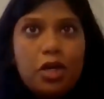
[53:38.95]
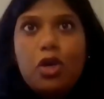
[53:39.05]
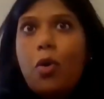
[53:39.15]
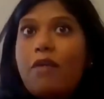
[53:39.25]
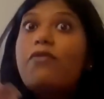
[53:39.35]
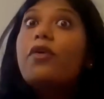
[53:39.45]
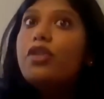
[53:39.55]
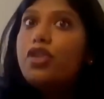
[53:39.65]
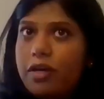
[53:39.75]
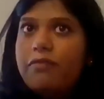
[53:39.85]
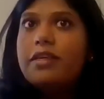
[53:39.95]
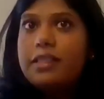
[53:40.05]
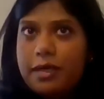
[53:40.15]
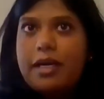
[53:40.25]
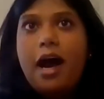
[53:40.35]
you know a version of
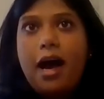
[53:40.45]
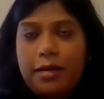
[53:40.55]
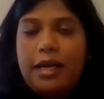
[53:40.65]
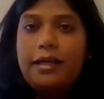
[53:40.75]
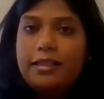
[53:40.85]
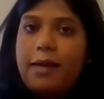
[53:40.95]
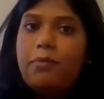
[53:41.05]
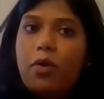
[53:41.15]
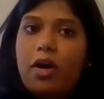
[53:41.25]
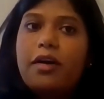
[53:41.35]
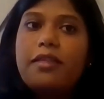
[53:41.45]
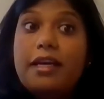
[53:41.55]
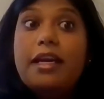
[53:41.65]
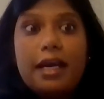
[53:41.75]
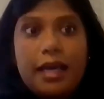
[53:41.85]
this recombining type work
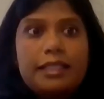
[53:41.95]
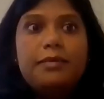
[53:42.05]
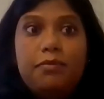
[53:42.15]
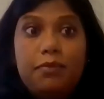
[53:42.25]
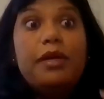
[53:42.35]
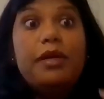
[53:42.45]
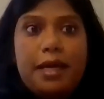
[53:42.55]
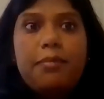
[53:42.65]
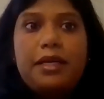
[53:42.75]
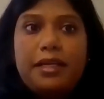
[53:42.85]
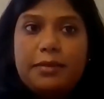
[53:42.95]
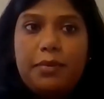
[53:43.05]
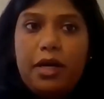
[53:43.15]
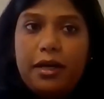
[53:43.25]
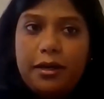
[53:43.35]
that nick has brings up in his
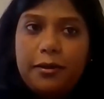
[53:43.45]
book